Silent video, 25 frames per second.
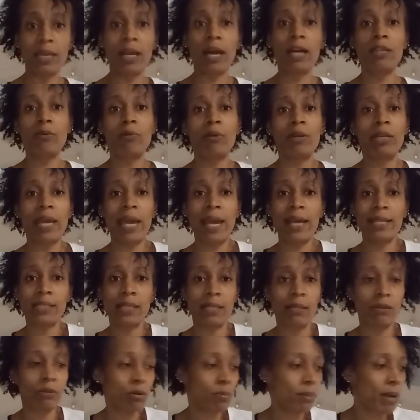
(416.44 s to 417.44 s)
The other one has a
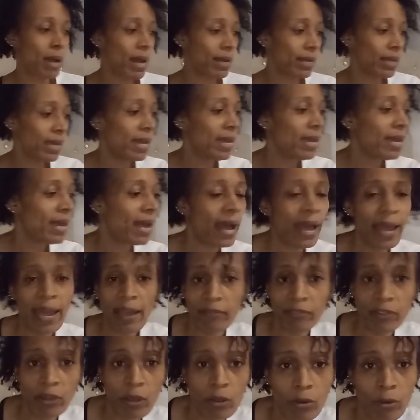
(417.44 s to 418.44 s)
little pocket. I
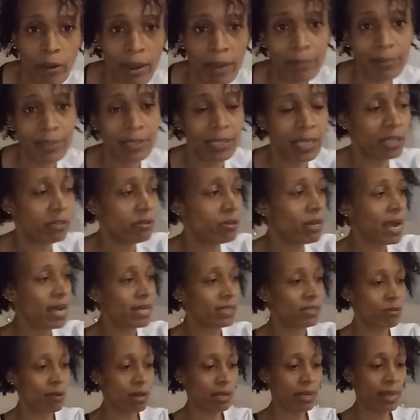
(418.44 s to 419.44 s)
have no gray ones, and you
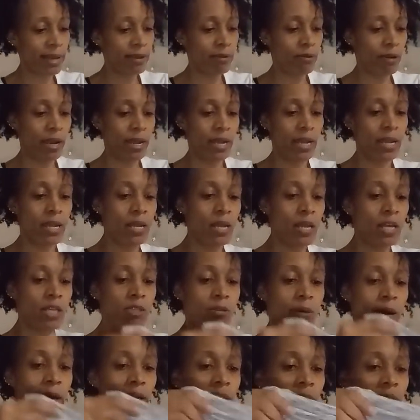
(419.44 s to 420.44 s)
guys know I like gray.
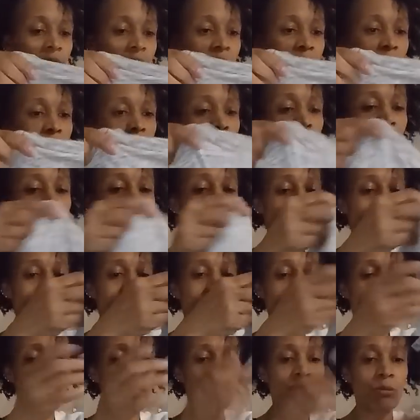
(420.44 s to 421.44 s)
So I end up
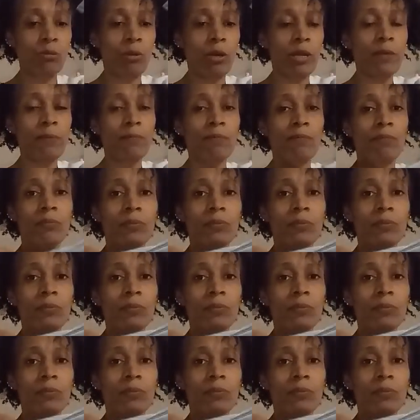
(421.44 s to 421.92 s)
buying this one